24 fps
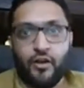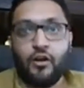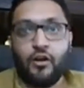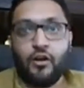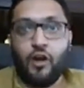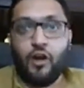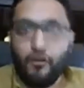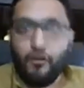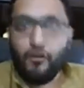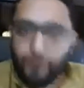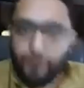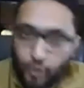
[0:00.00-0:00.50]

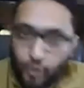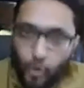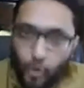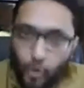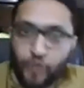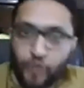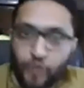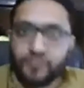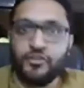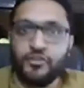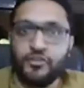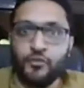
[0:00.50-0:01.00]
Of
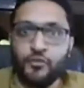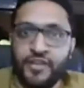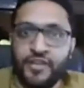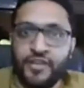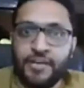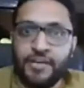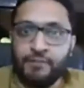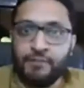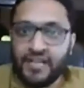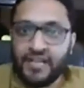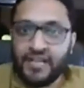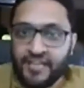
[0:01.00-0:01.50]
course, you
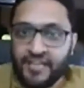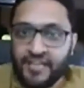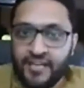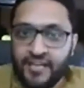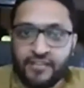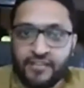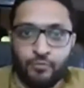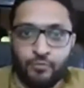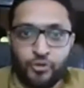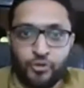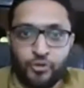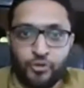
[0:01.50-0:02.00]
need practical
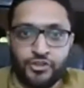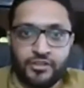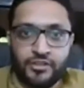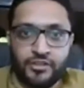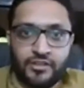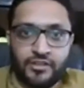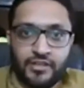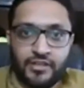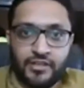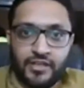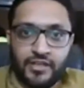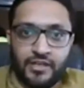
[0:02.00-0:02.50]

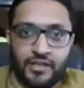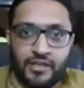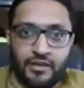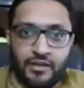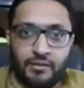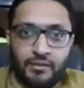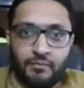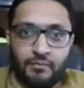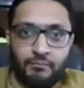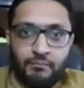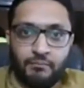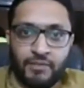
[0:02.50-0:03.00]
exposure,
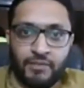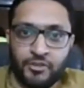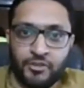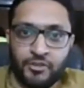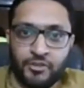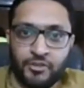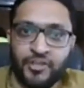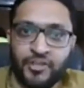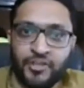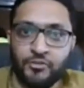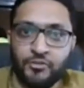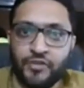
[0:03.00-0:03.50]
but
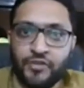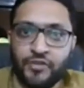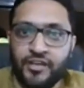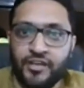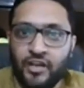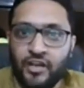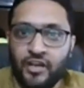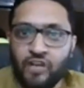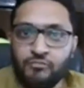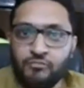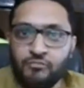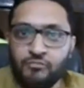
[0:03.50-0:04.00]
you need to read a
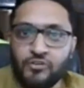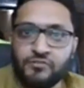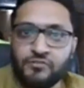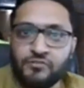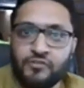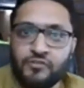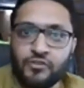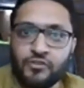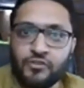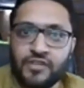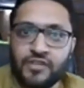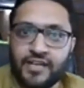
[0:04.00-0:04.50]
lot of books
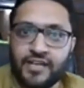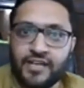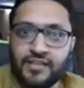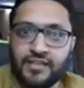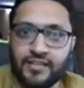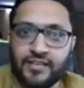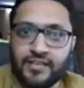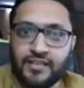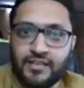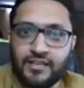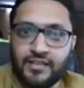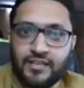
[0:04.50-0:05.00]
before that,
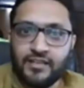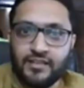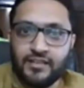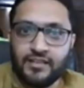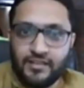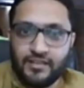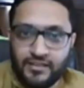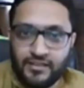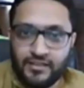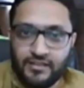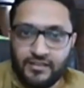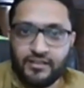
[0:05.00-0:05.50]

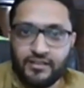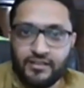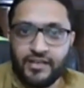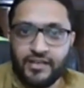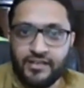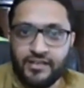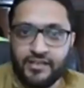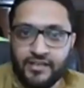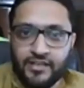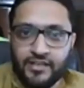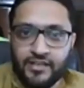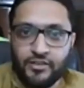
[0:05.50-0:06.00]

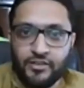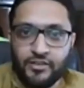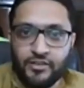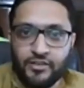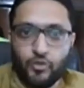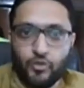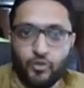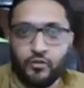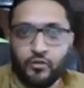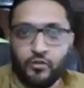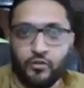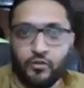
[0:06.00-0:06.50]
right?
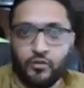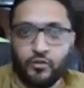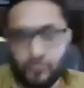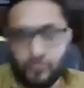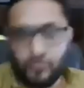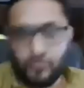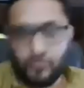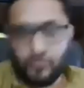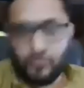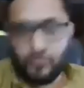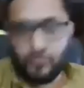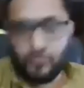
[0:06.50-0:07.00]
So,
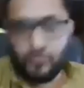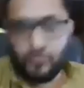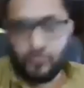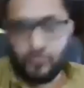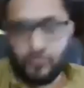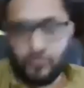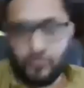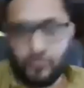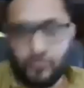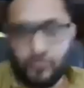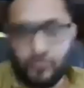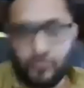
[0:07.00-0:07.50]
so my
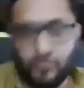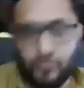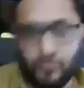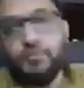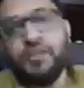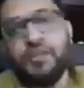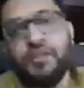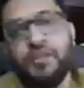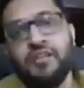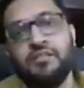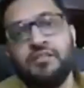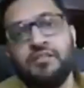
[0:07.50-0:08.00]
advice to
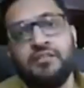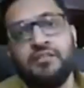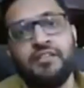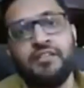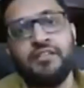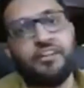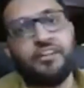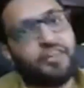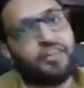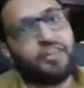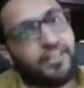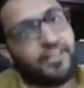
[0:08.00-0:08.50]
beginners is
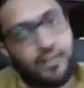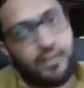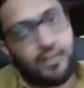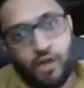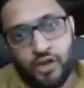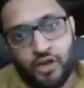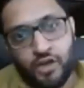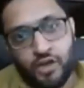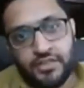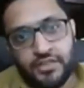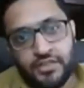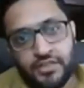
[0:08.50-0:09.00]
that read a
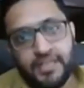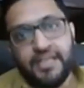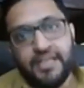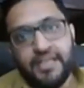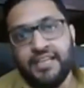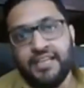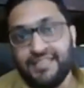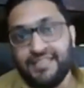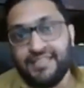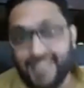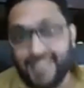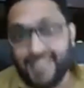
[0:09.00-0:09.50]
lot,
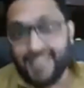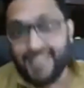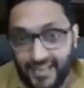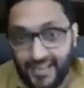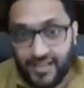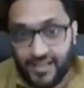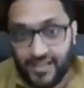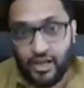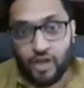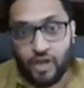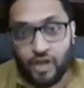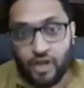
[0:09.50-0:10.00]
think
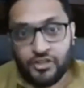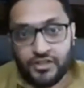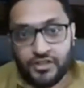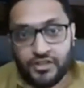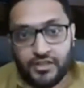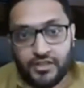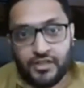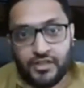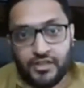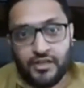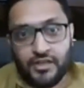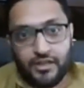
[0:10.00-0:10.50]
a lot,
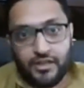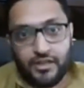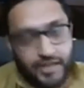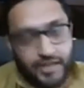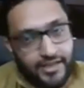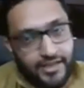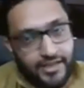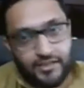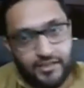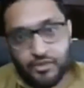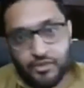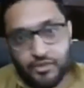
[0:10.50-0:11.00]

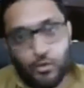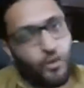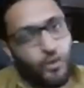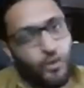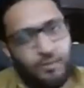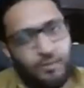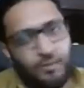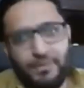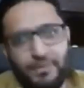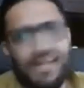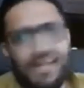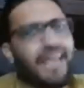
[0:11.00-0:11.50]
right?
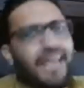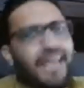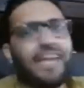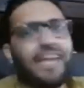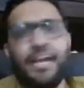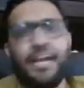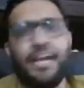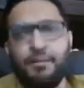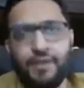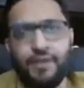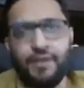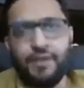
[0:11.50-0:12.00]
Don't be like
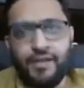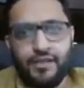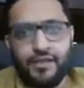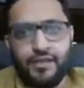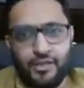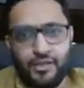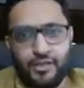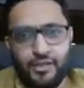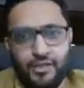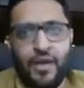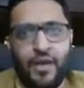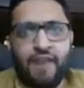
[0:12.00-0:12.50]
anybody.
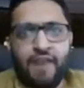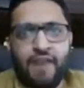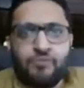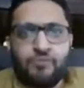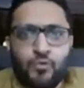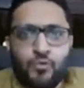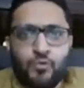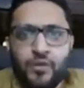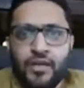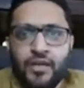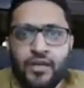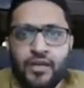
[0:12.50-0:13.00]
You have
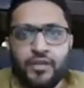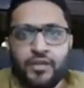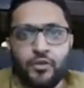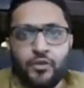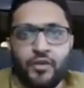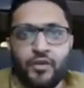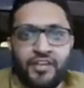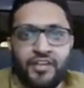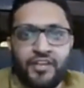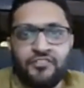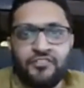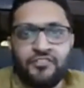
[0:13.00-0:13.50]
to, you
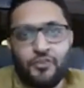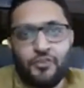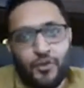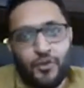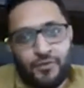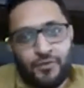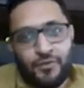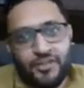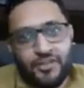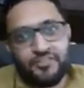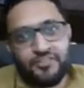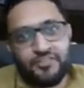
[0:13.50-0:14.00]
know, it's
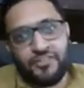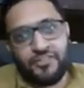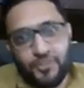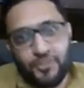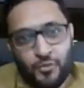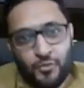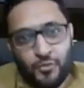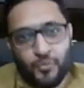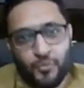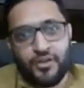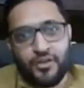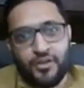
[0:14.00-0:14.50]
your, it's
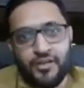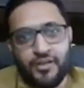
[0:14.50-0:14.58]
you.